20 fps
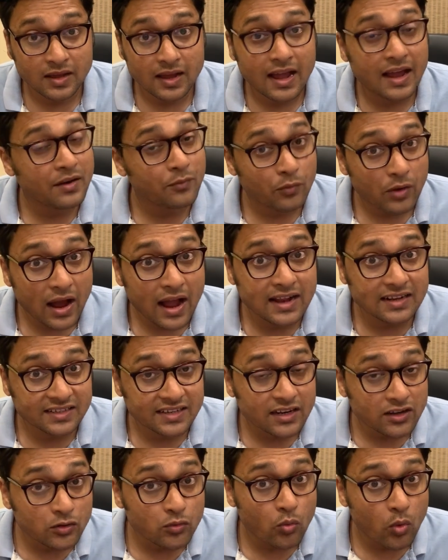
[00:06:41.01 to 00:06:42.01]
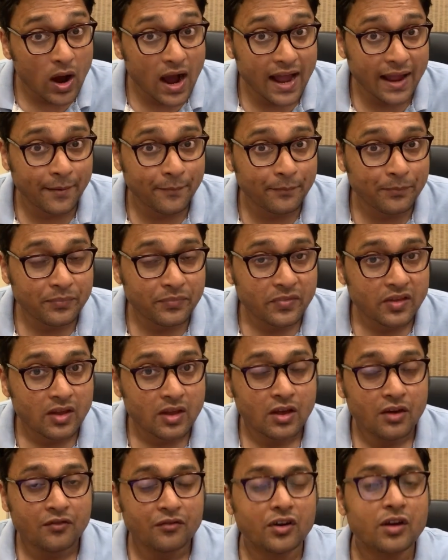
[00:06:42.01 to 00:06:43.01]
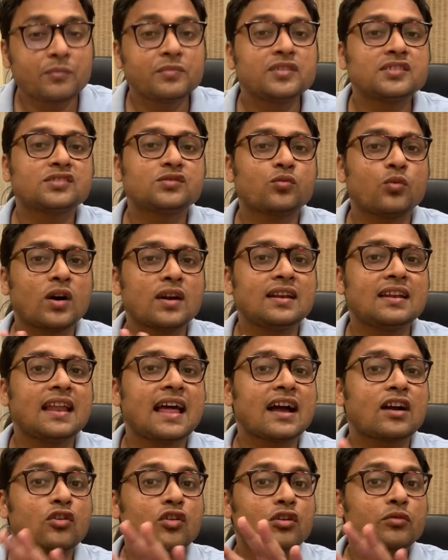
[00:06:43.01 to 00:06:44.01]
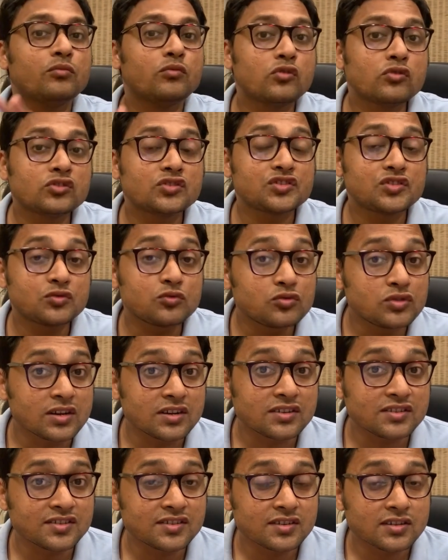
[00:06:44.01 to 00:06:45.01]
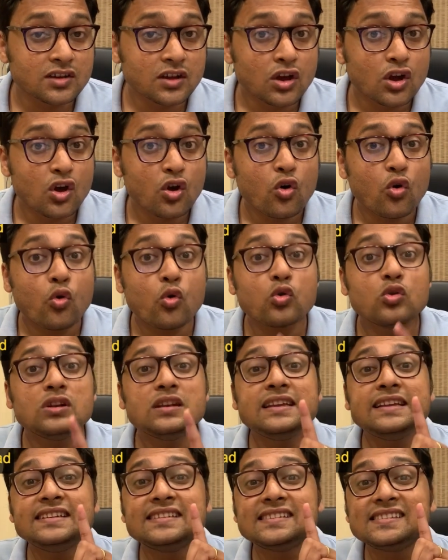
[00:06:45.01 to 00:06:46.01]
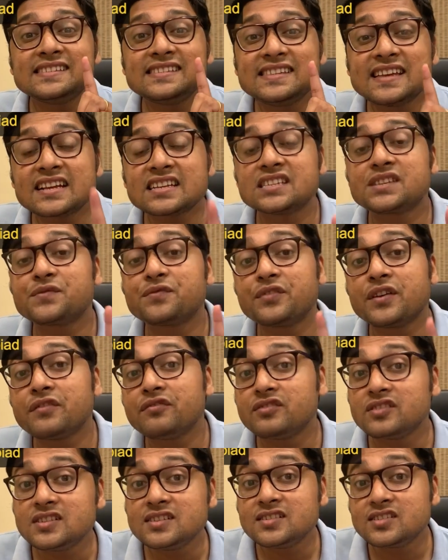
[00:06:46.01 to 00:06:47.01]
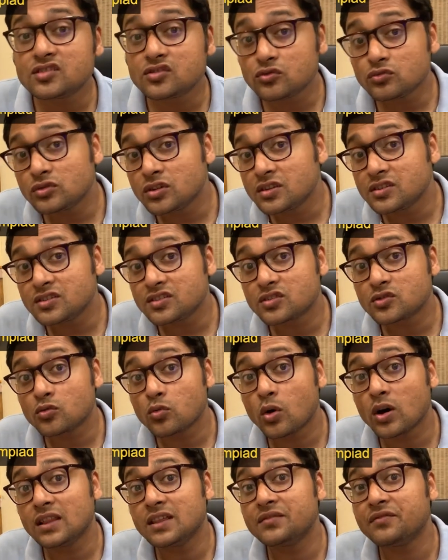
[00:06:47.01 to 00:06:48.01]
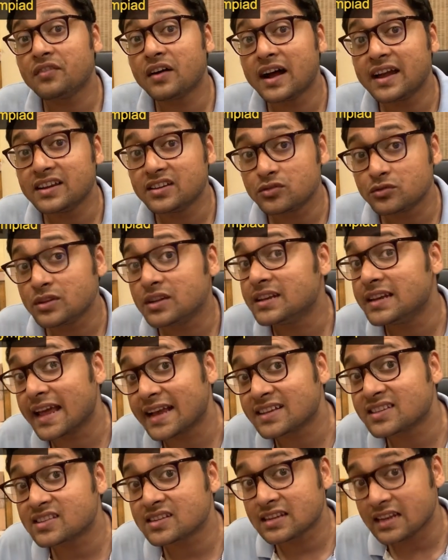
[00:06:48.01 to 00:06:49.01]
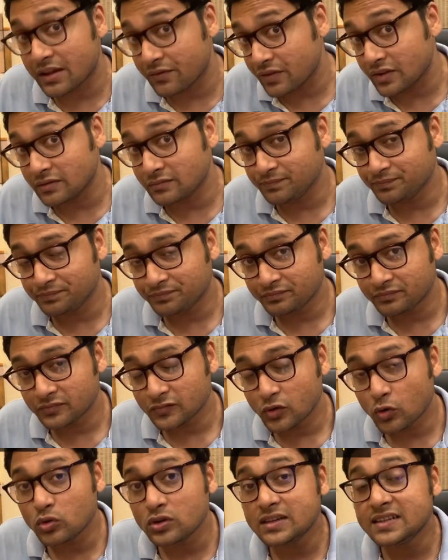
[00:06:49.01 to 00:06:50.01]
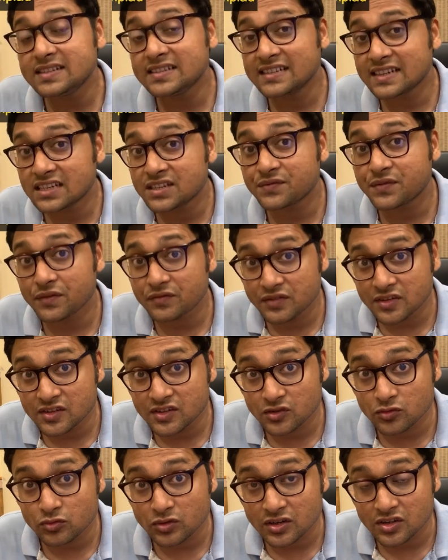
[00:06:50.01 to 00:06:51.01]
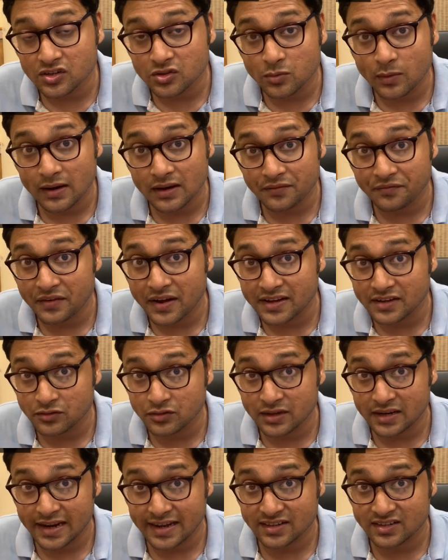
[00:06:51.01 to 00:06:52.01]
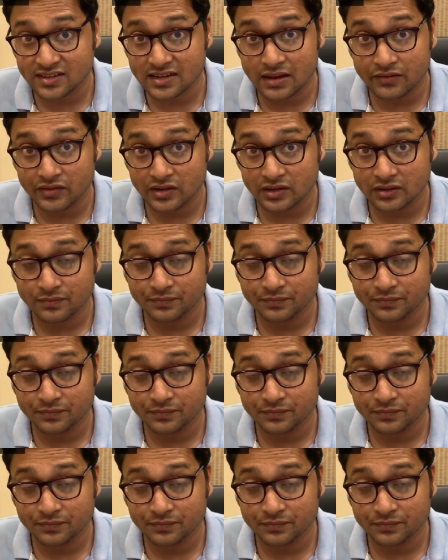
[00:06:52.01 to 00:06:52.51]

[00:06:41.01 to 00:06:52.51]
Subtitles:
And I'll tell you why. From this 1 lakh or more students, only 650 students qualify to the next level. Only 650 students qualify to the next level.